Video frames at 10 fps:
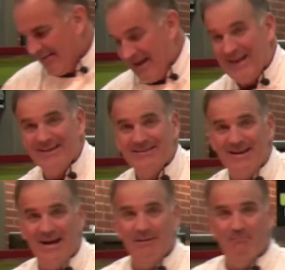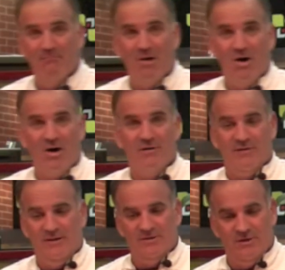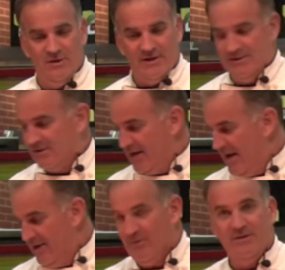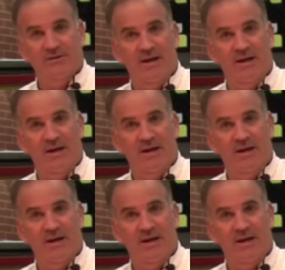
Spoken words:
And that is a marvelous looking sandwich.